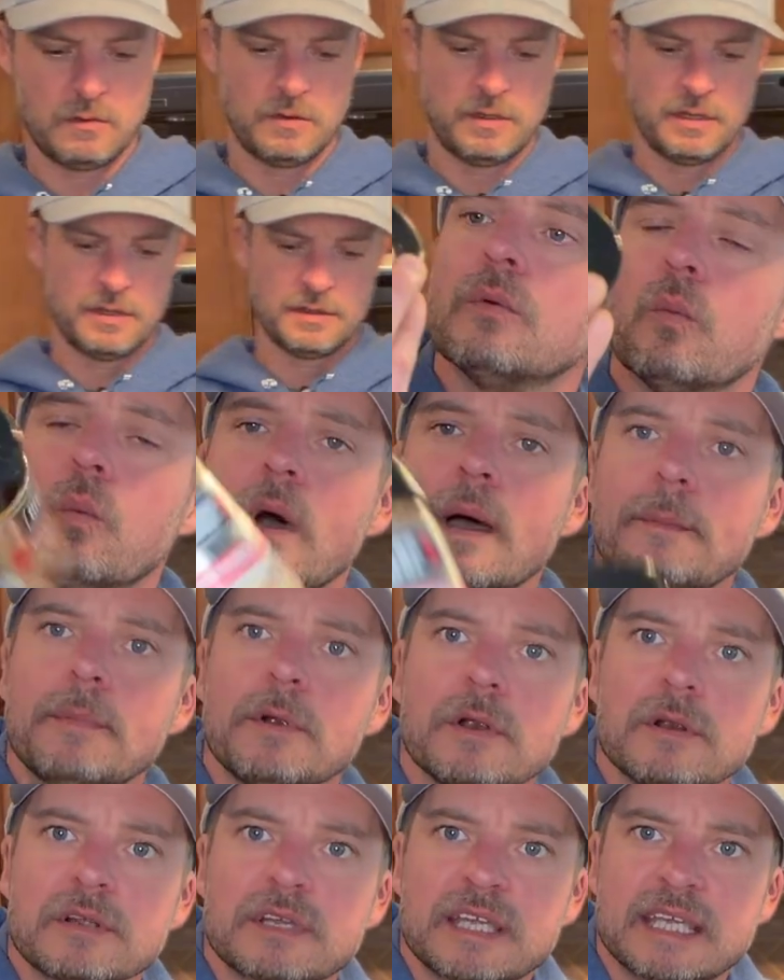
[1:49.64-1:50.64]
with.
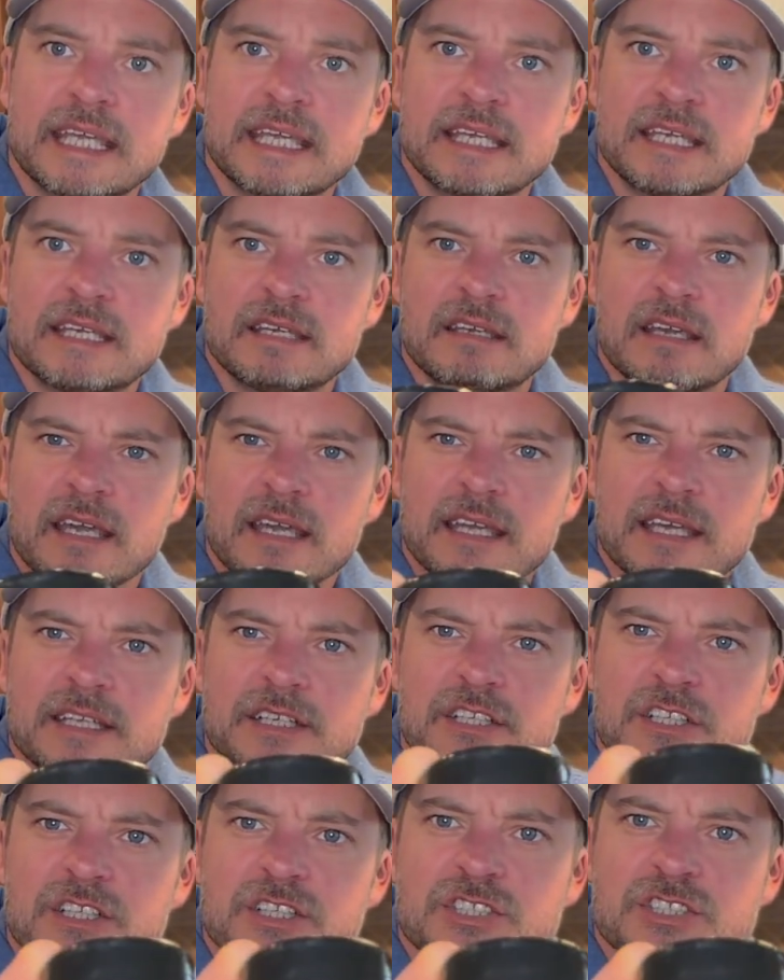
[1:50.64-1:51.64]
Weber
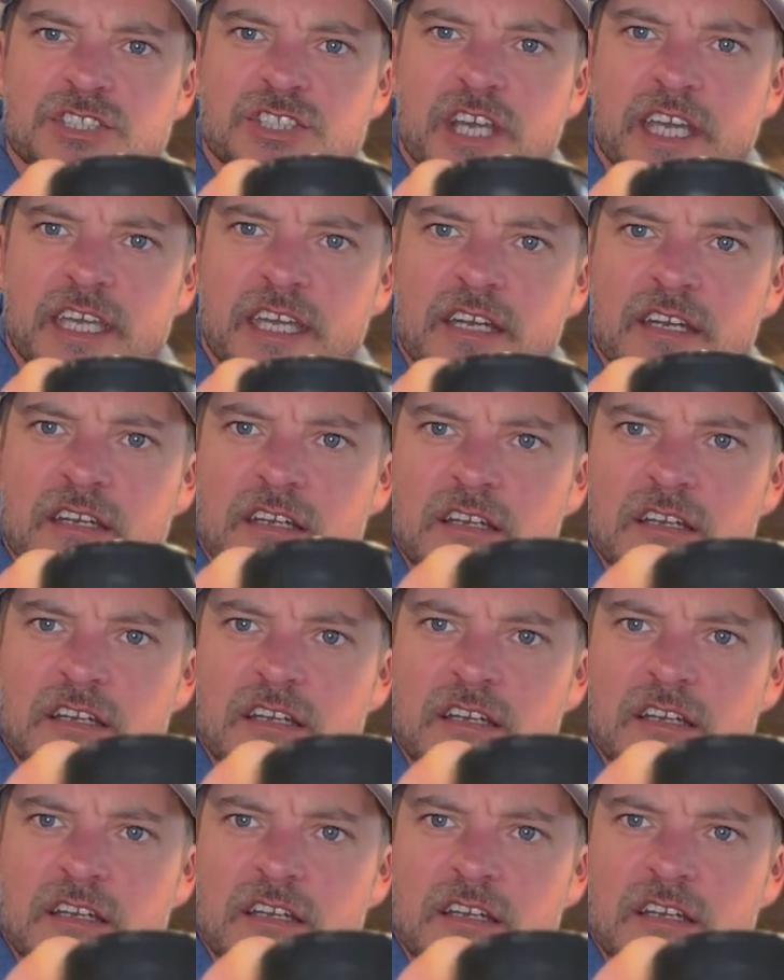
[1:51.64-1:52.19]
Kickin' Chicken.